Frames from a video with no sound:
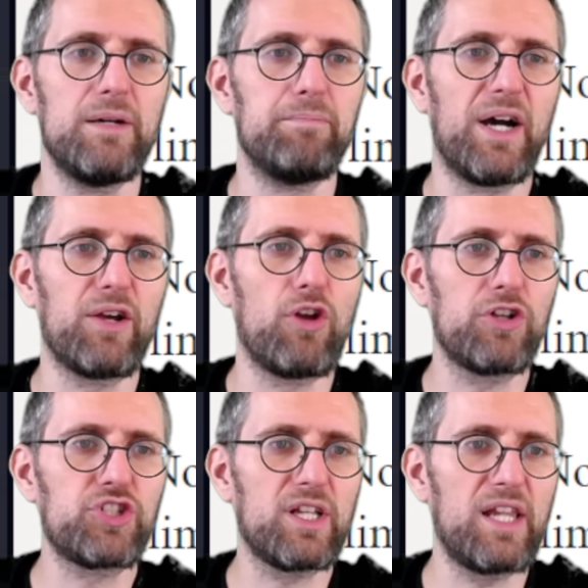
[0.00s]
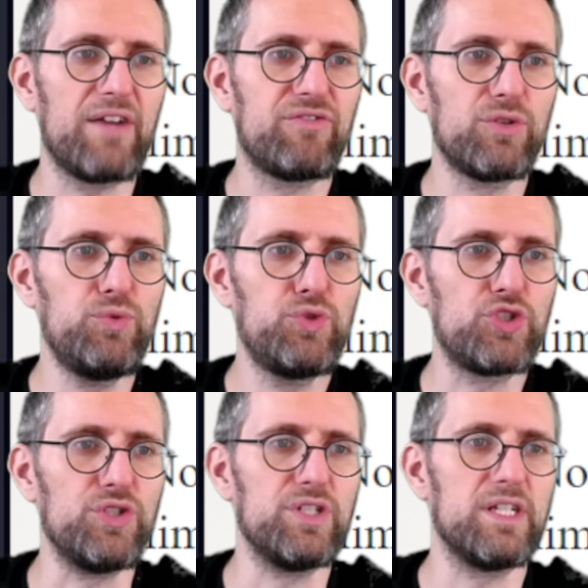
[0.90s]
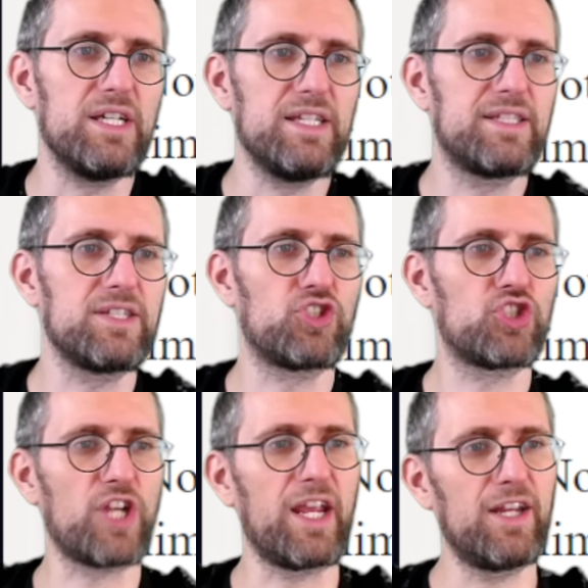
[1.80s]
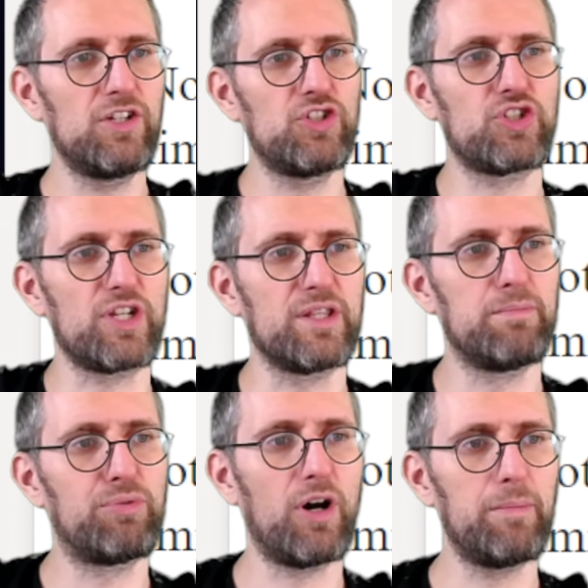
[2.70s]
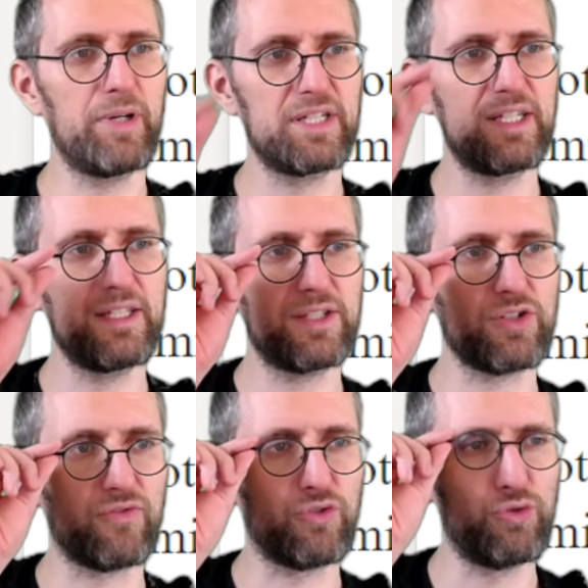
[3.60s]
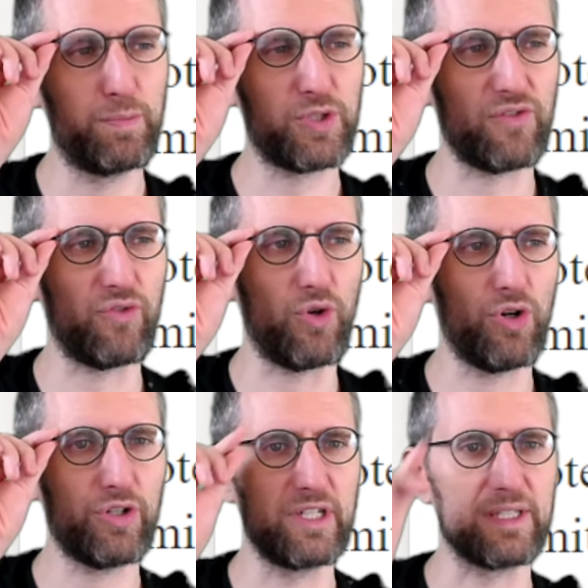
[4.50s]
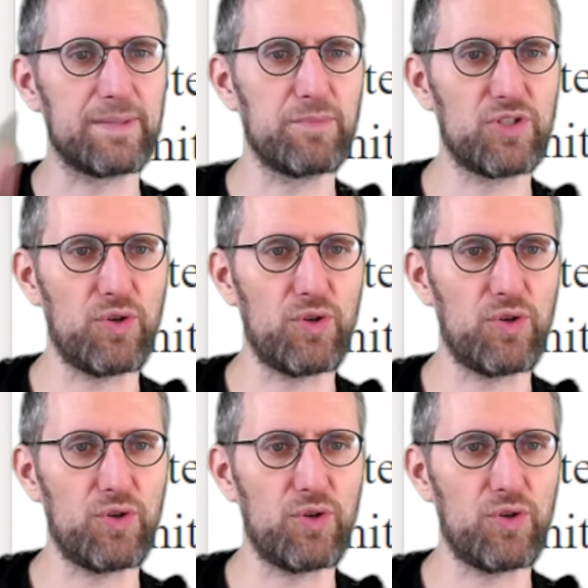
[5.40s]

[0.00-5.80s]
Biological evolution is a change in the properties of groups of organisms